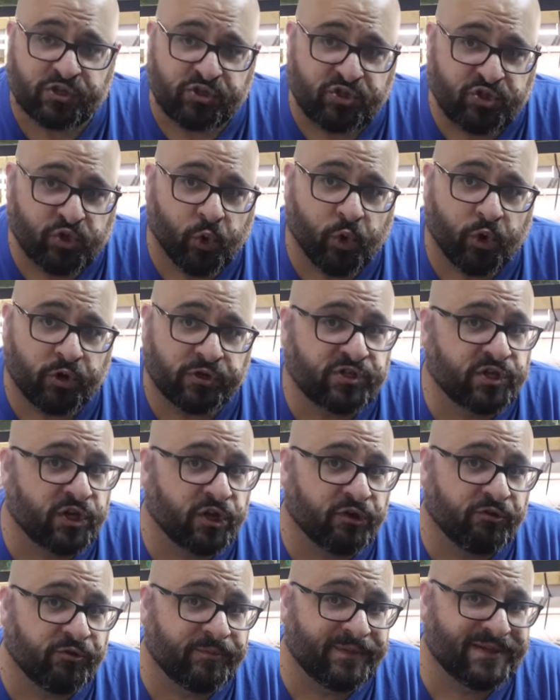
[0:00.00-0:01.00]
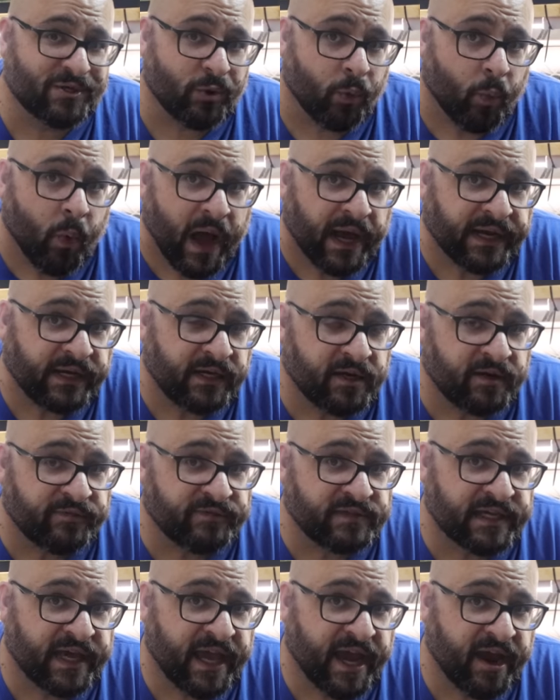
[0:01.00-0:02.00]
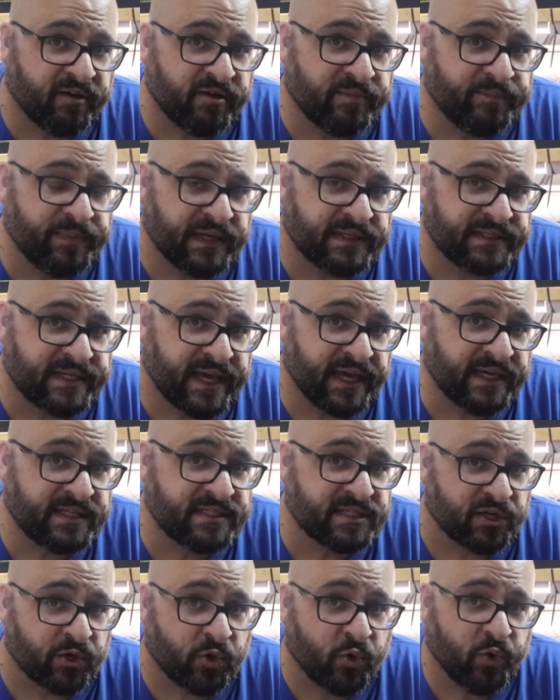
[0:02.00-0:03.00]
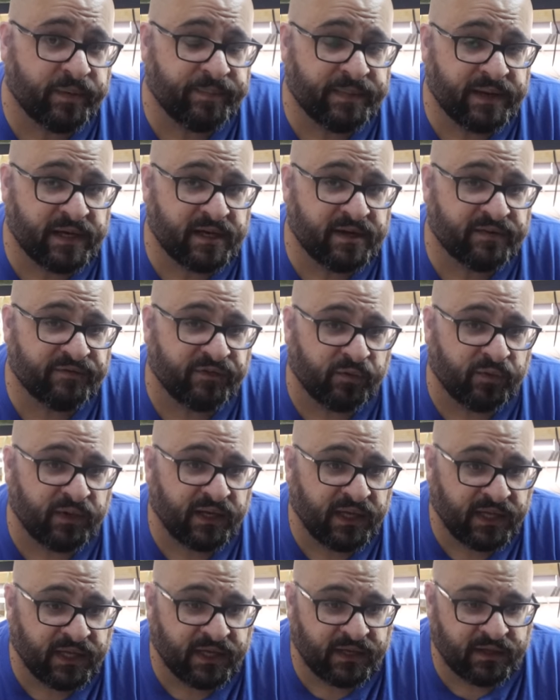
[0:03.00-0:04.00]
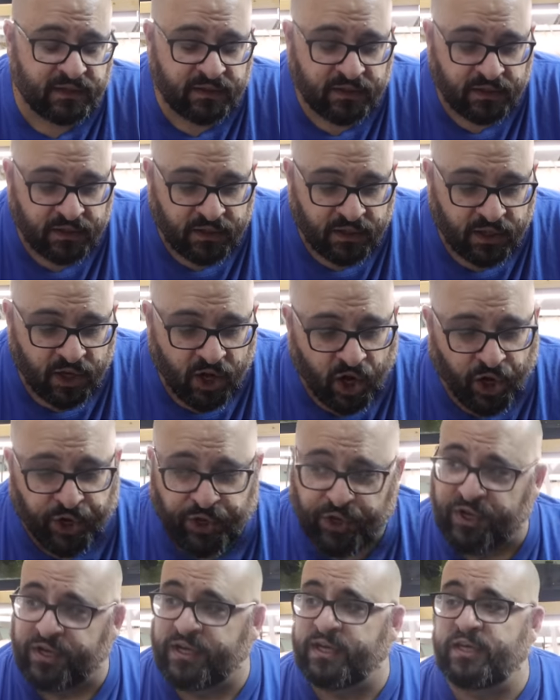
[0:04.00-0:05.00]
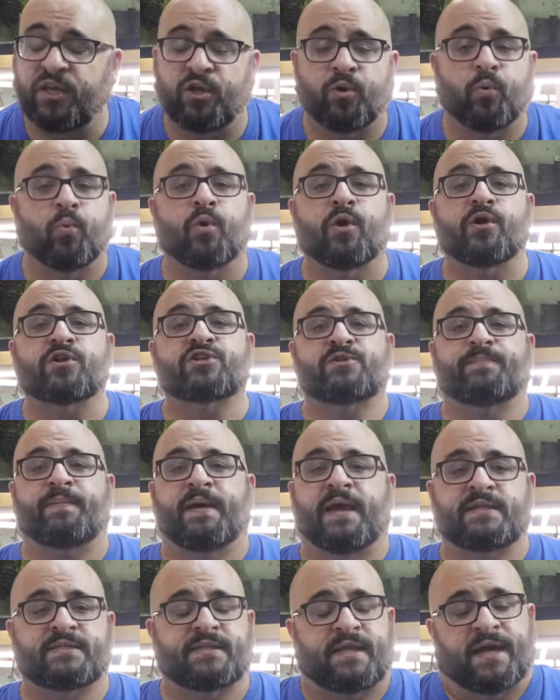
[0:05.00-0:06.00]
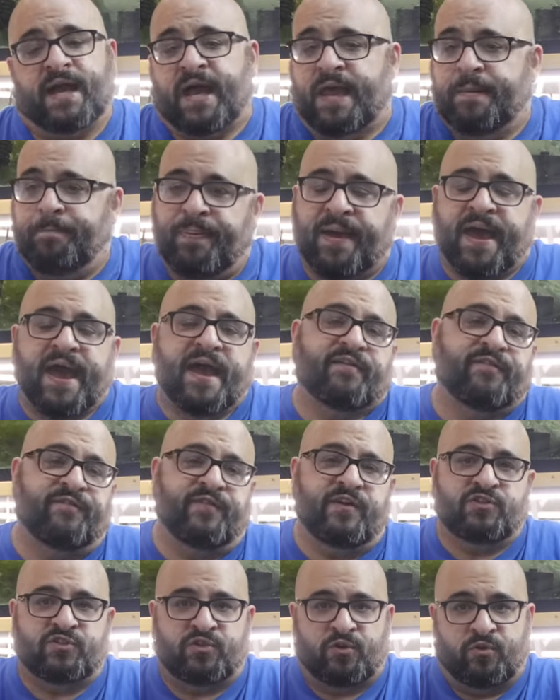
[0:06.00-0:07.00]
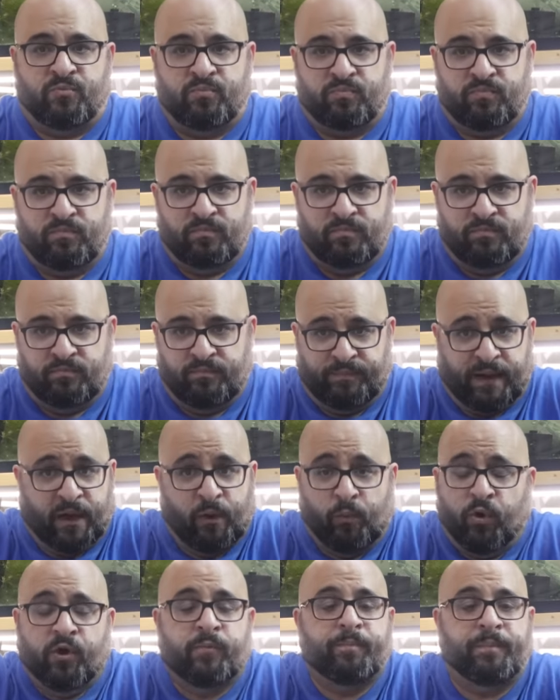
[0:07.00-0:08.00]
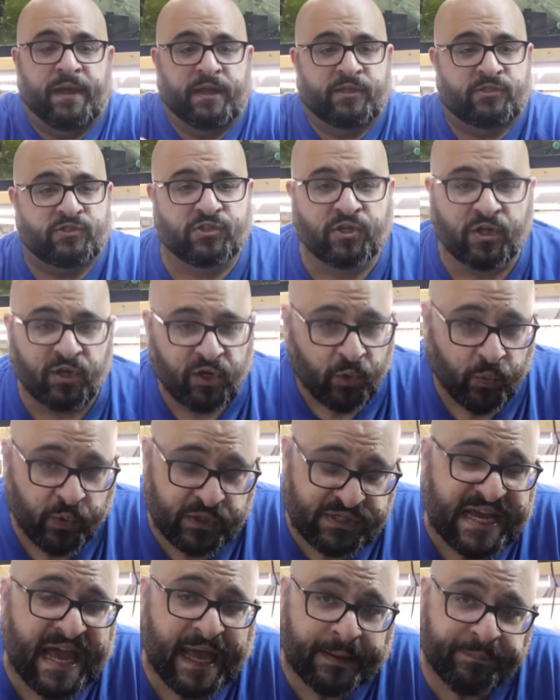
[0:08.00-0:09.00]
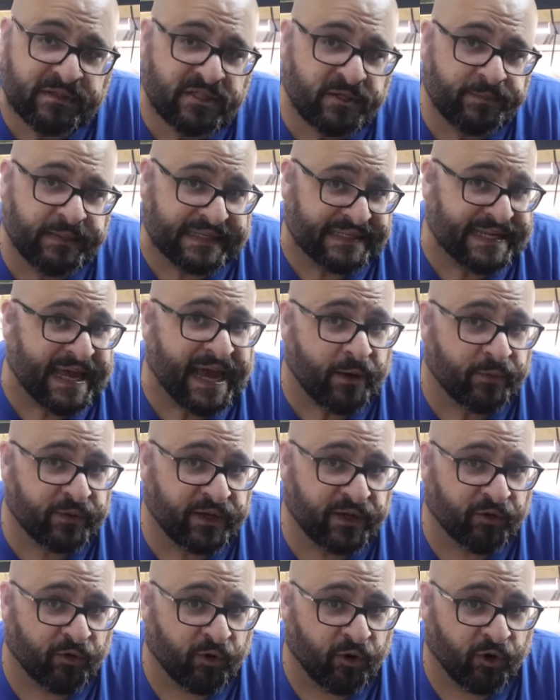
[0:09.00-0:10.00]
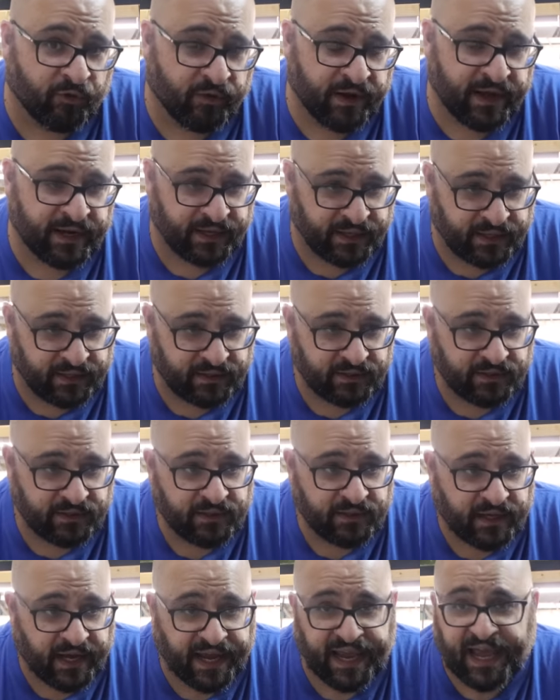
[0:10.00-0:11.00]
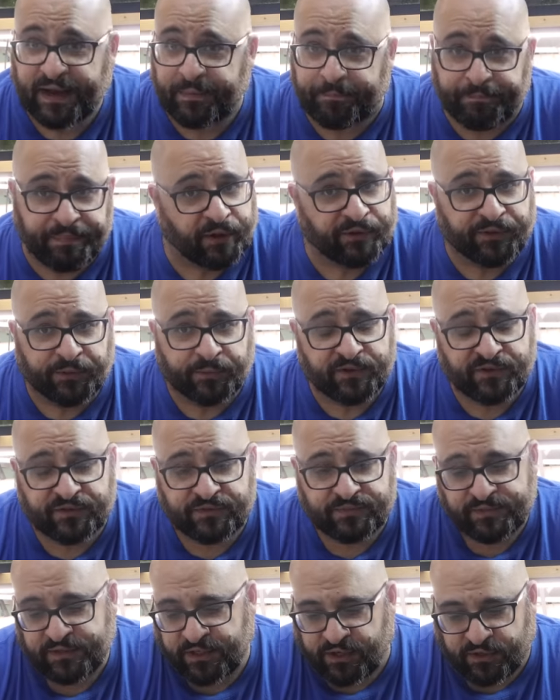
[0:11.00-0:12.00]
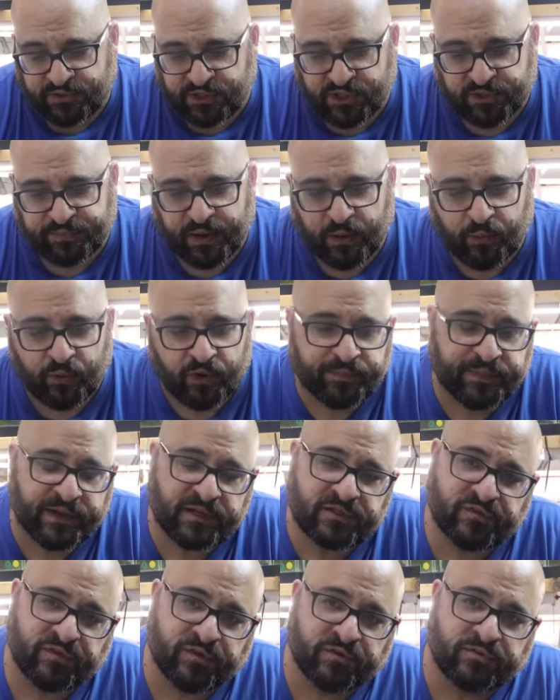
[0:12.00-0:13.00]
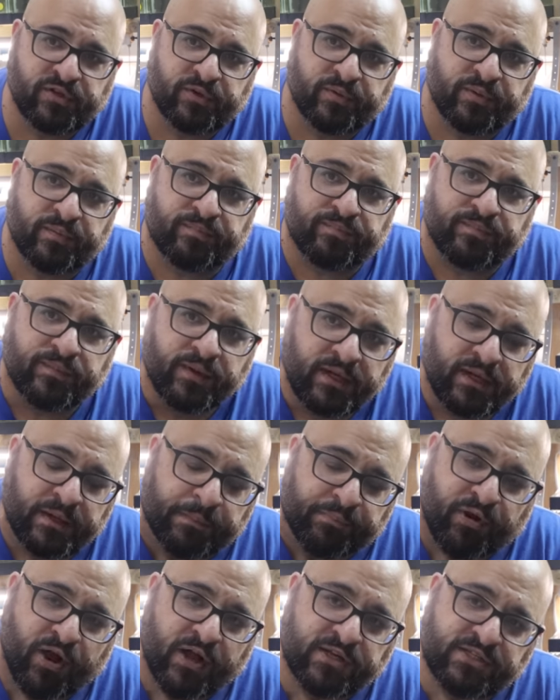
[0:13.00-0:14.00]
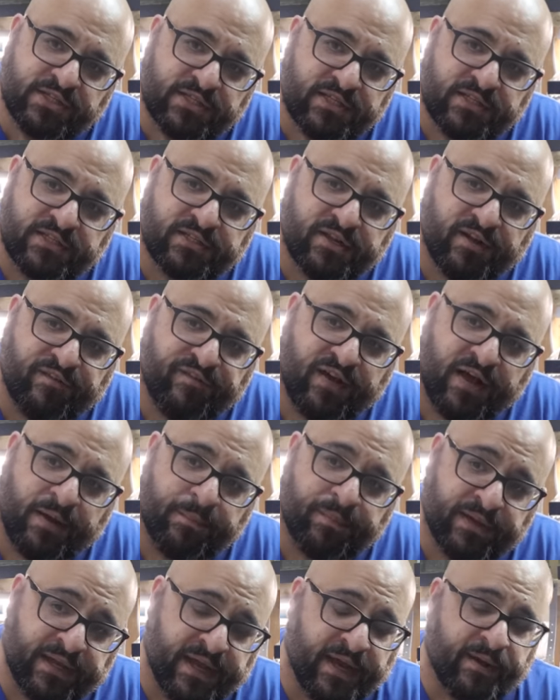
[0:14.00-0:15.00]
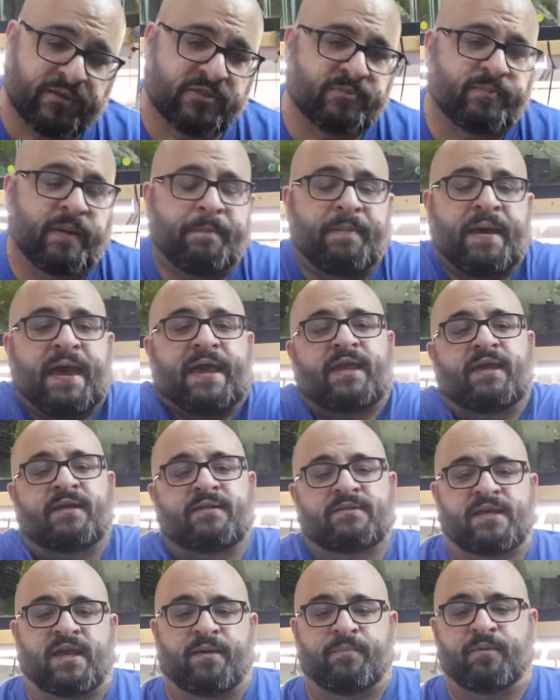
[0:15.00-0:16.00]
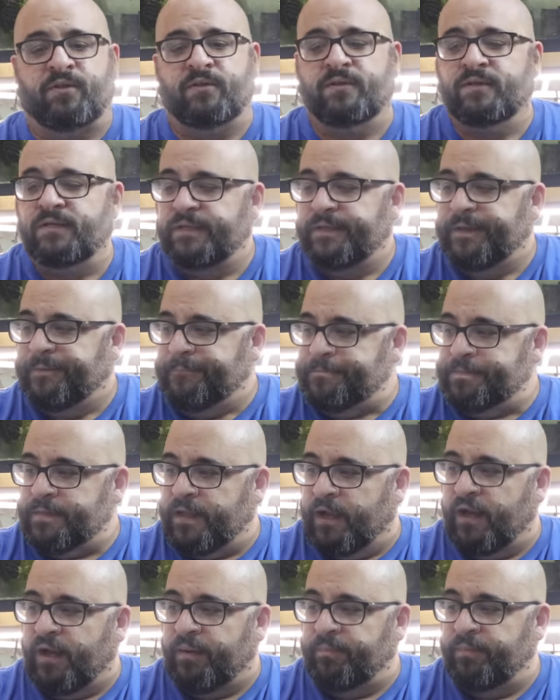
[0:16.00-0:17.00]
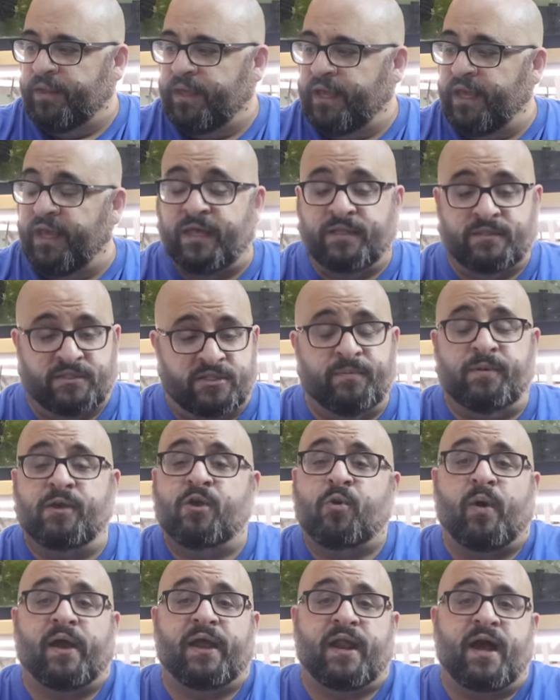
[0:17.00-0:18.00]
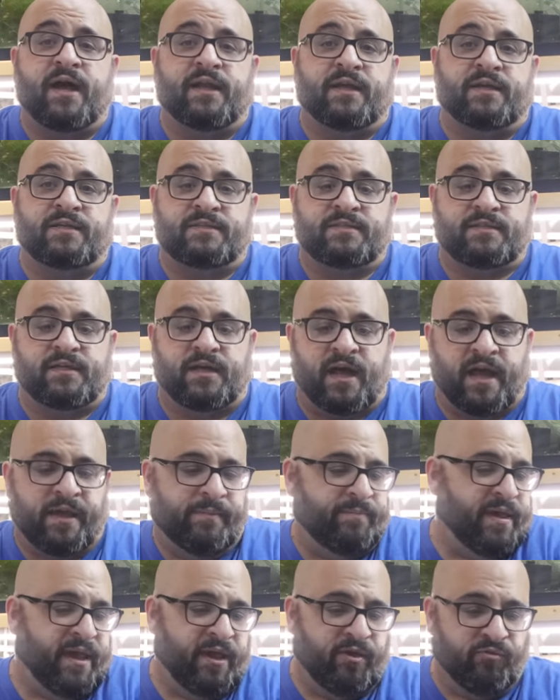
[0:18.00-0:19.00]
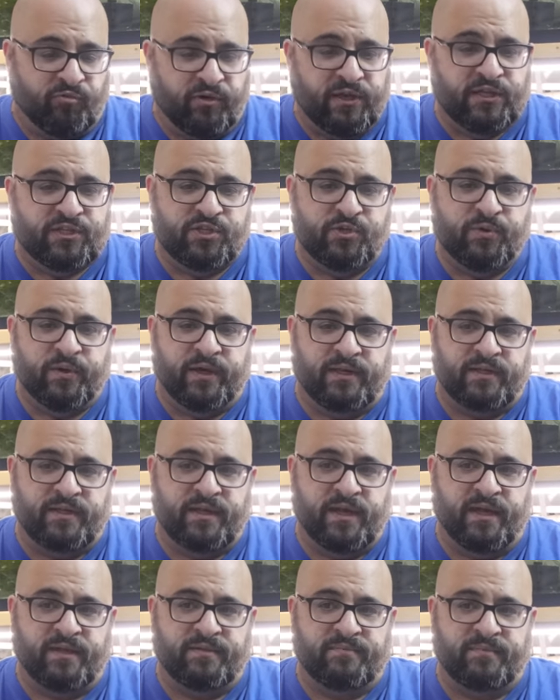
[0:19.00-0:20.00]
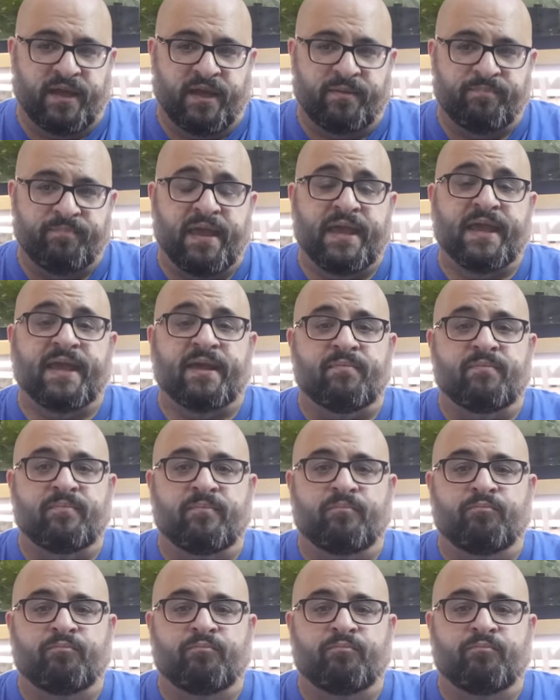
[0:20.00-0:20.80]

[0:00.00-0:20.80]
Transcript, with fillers: a door to your room, is it wide enough to carry big tanks and equipment in if you need it? Are you gonna need a workspace? Like I pack fish, so my workbench, which happened to be down here already. I had it built, it was, you know, just my workbench for doing projects and stuff on, but now it's my packing table. To be quite honest, I may redo it and make it